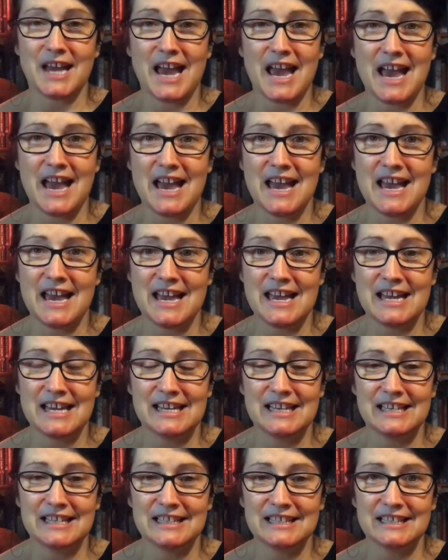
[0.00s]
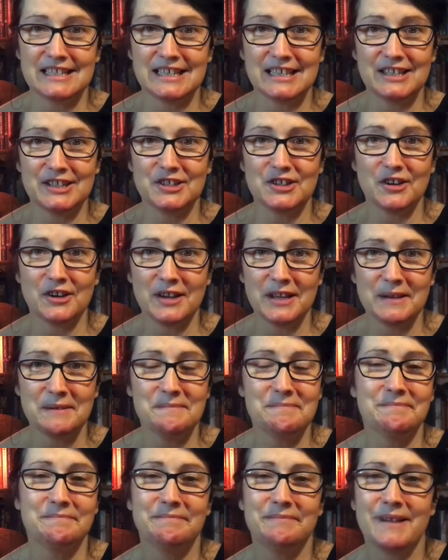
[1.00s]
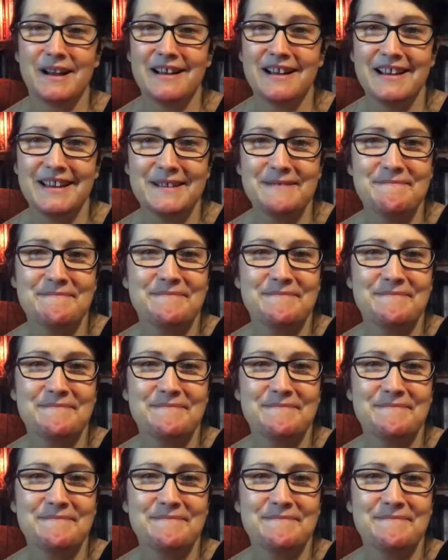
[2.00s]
and enjoy. Bye.